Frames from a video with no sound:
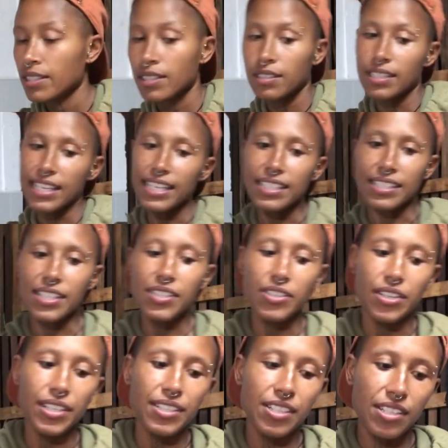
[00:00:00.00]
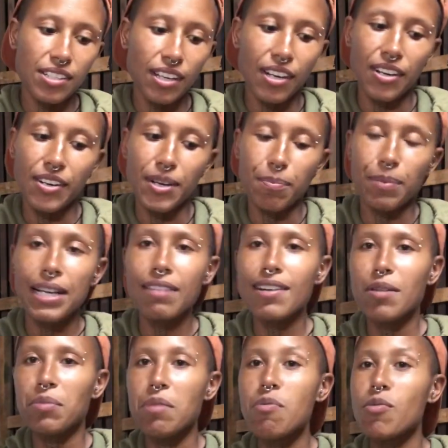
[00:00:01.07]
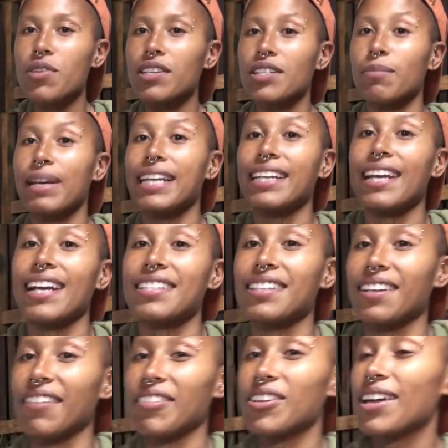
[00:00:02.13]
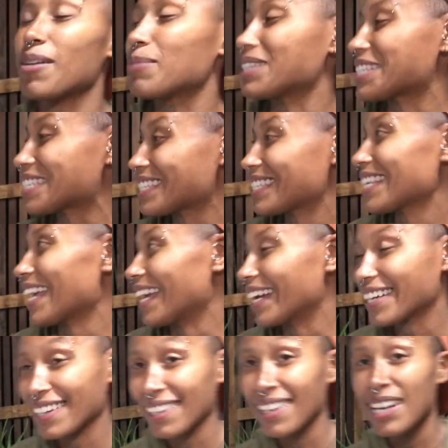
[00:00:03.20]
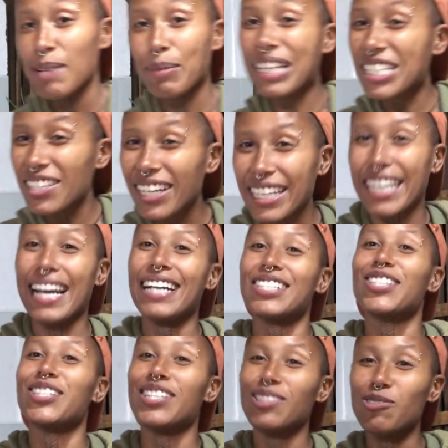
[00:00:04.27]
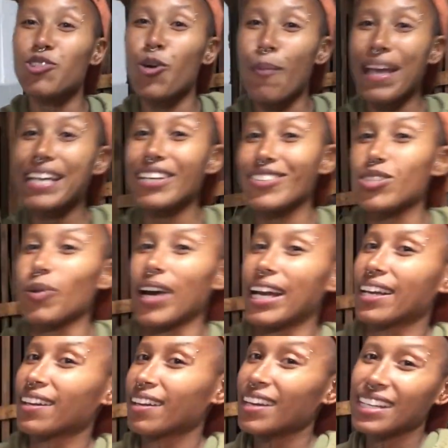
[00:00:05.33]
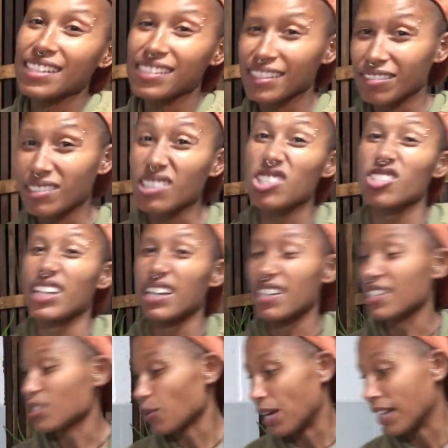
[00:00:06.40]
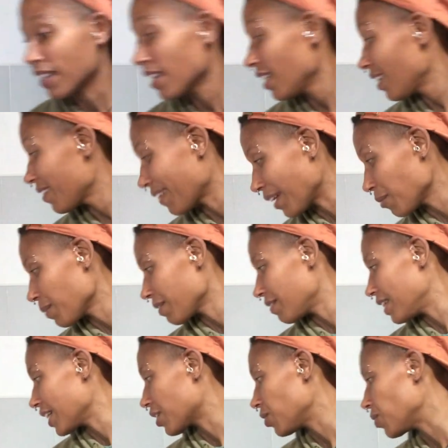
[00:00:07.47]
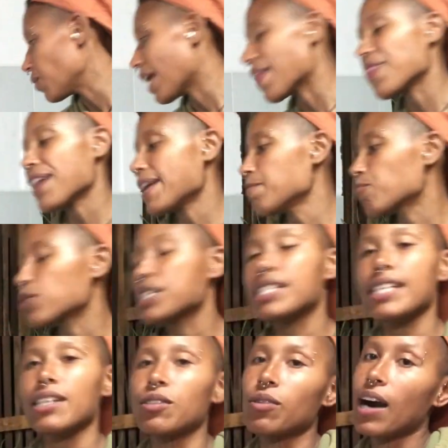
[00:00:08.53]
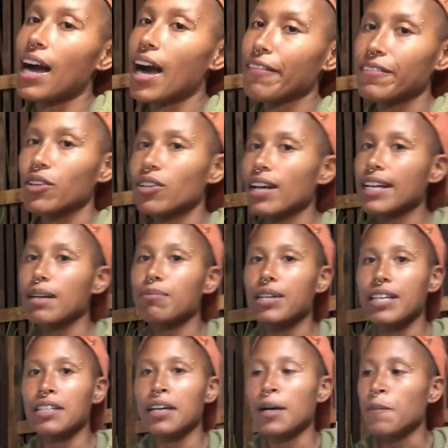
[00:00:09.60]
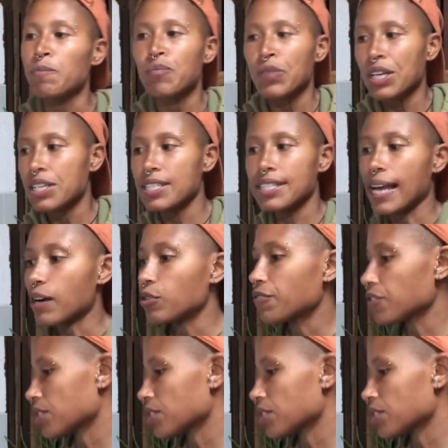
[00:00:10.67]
yeah, you know, just, I don't know, be around people with a Jamaican accent. I feel that would be sick. Imagine I can catch a little Jamaican twang instead of an Australian twang. That'd be really cool. And then Brazil. I feel like I'm gonna settle for